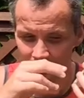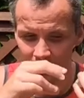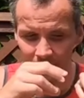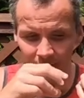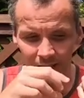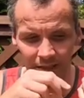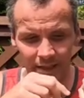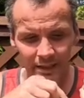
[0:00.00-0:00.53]

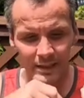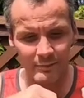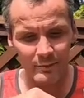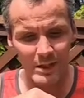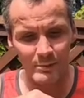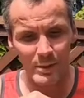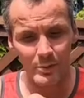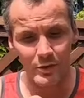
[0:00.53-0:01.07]
Can blind people
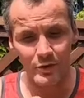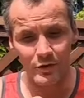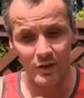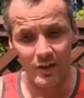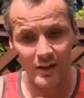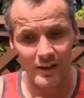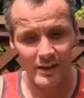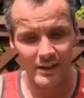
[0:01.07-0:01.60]
cry?
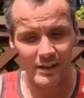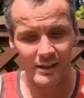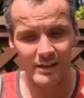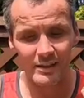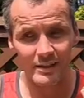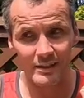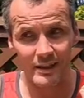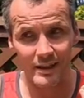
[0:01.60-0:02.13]

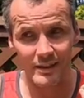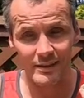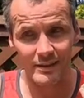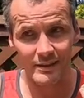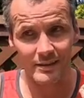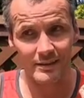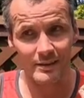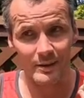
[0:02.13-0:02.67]
Yes,
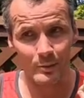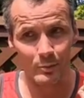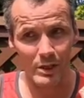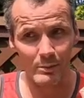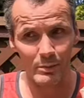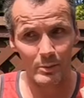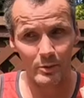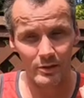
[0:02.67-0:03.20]
blind people
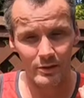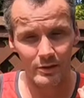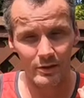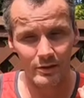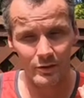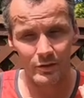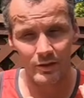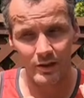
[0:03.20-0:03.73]
can
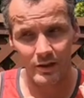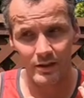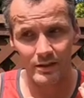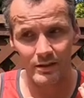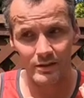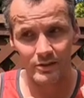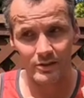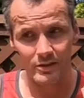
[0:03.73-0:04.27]
cry,
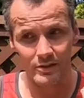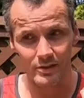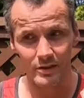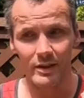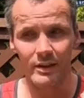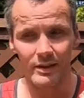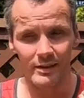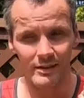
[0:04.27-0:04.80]
just like a
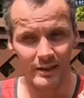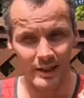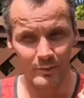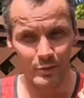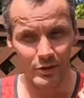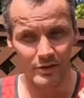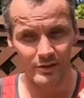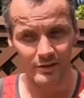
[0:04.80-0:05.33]
sighted person
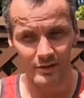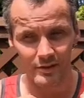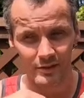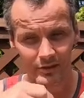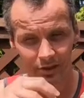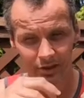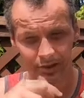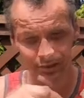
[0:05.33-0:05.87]
can cry.
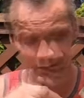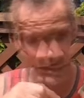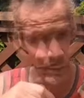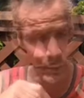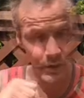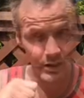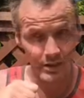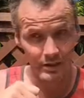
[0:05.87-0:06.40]
Yes, we
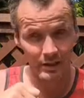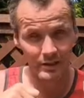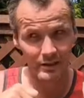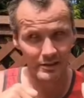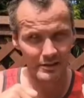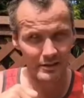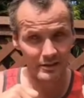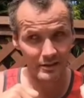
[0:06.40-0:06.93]
shed
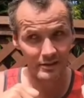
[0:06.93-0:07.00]
tears.